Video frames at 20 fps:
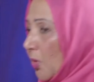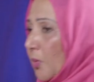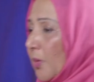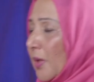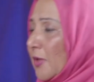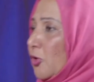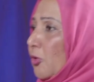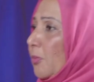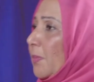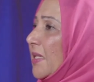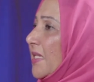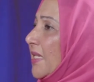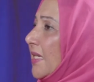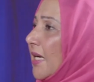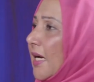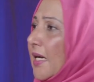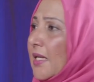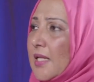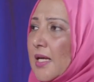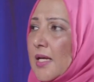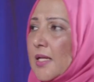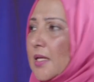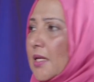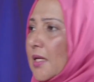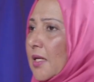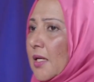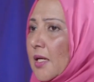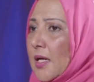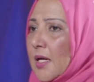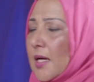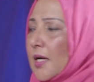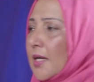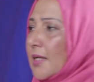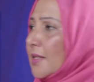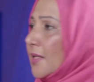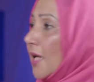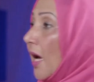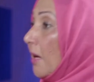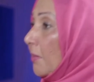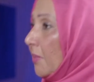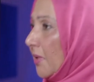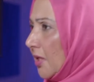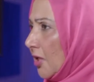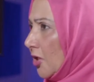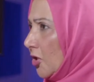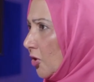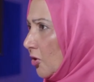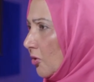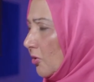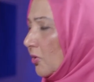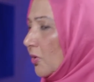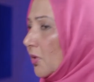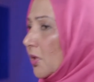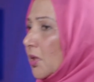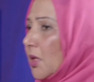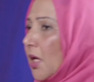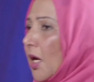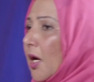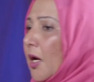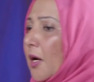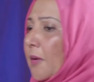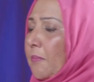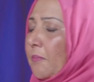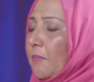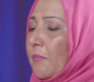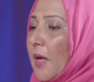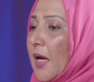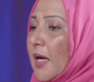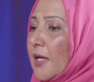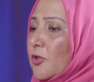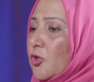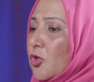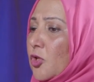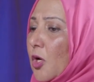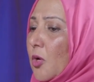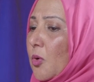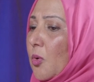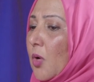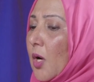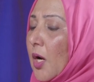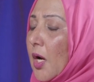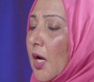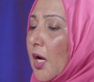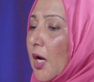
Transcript: We want to mitigate any cyber issues. And so